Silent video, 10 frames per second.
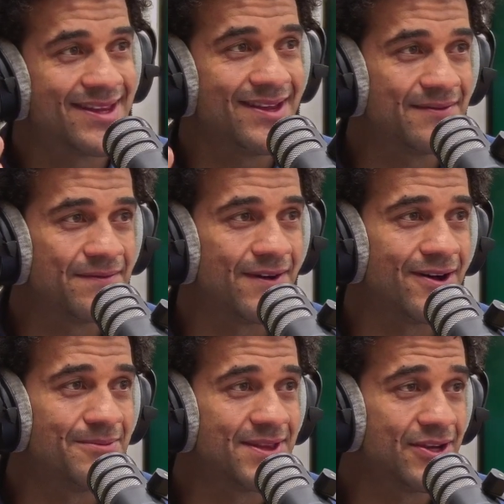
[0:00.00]
Dean
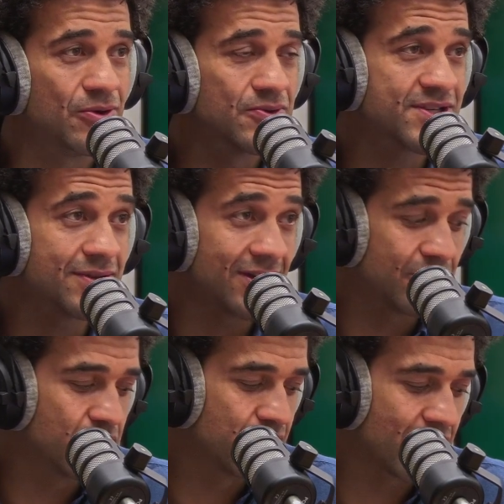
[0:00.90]
Farm and then also the
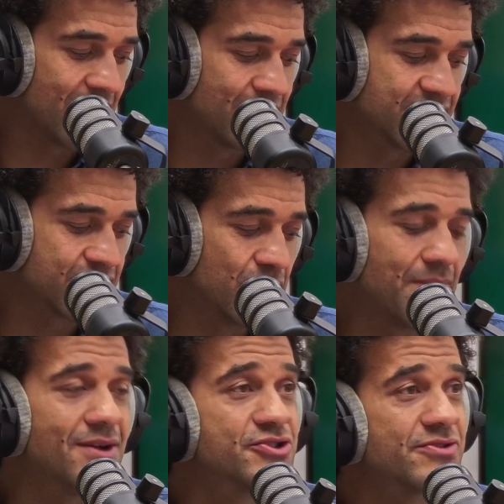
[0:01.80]
local primary school,
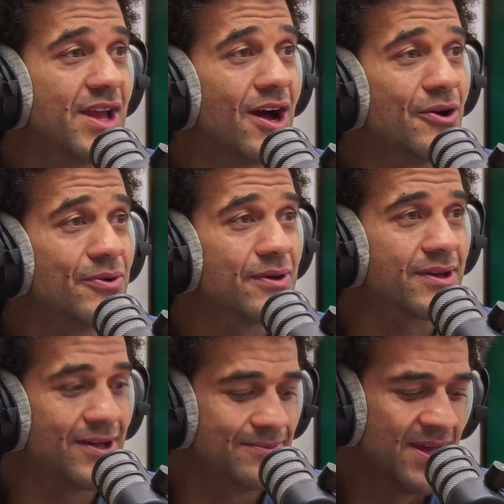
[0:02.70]
Boundary
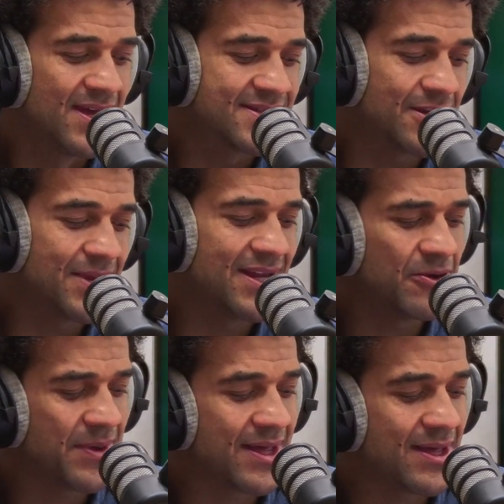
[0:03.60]
Oak. Tell me a
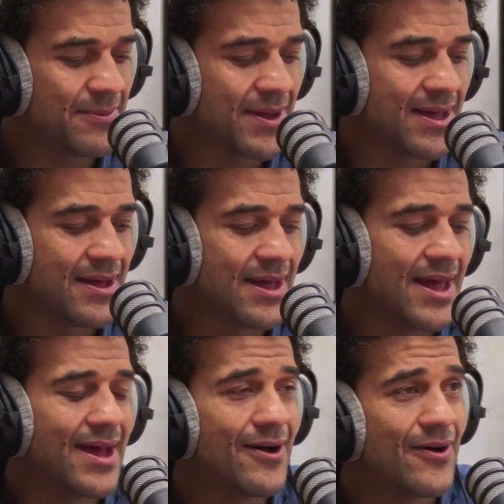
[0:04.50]
little bit about
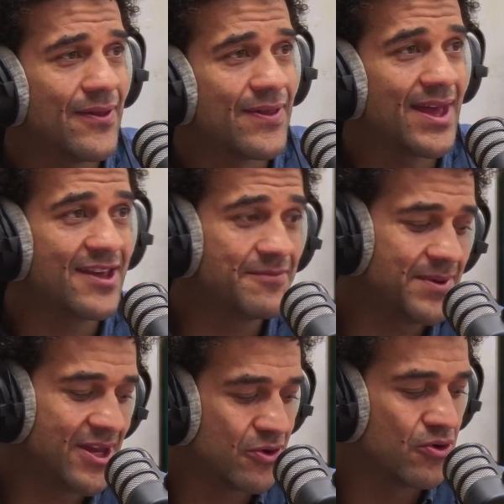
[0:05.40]
how they've
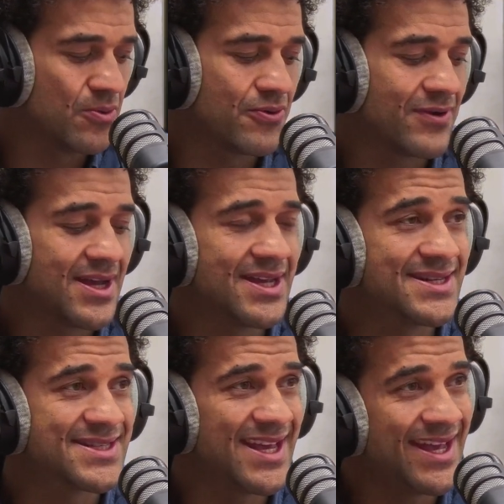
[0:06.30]
been
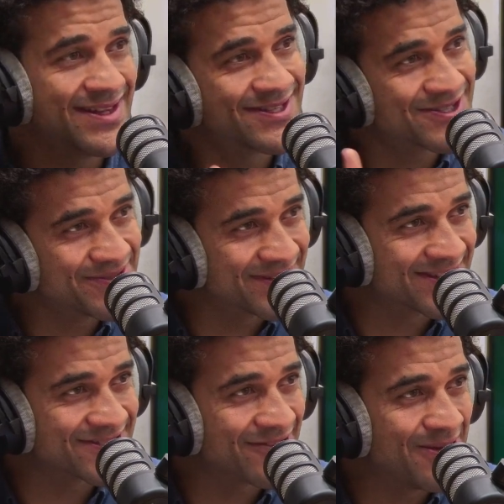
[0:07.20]
incorporated into the
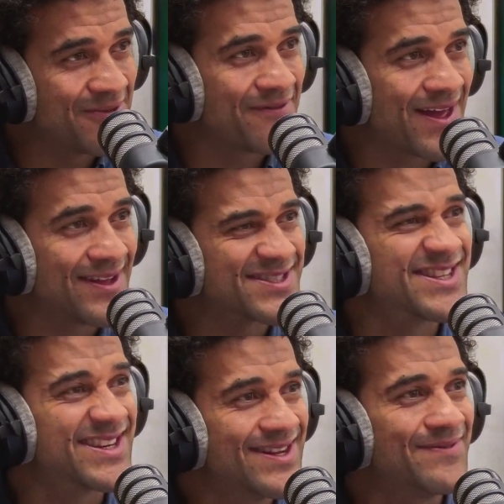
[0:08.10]
design without
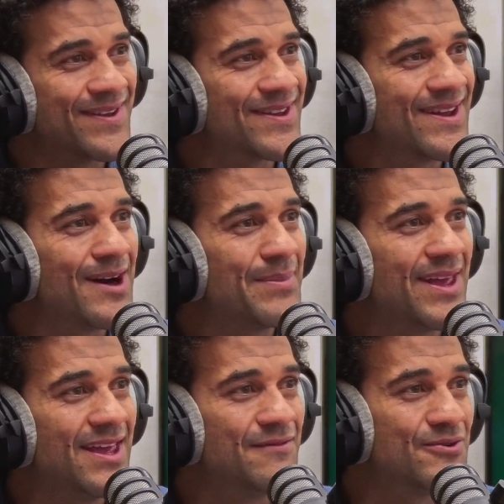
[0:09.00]
significant
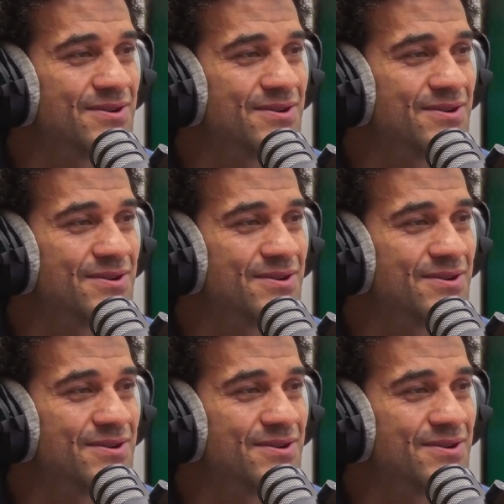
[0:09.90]
upheaval,